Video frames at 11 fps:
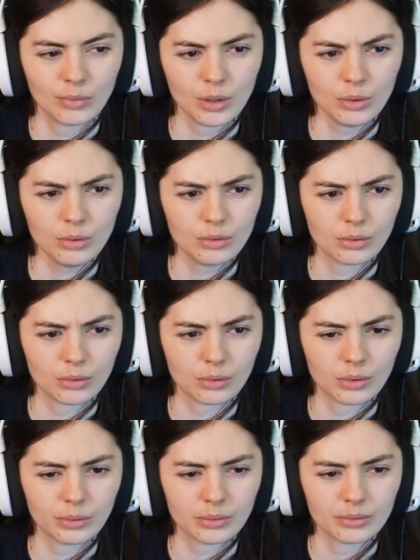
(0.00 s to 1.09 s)

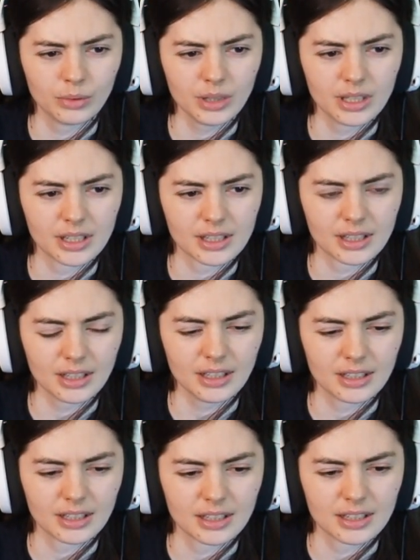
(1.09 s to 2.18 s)
Ooh. What is
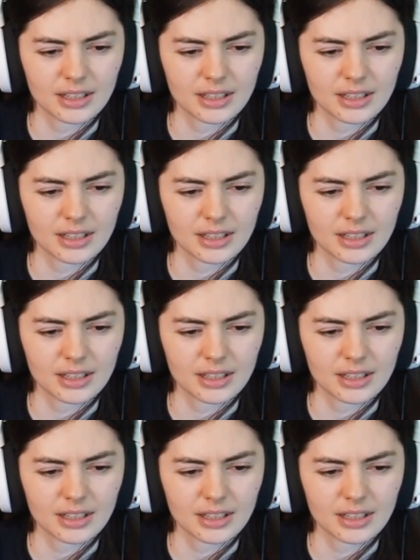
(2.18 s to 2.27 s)
this?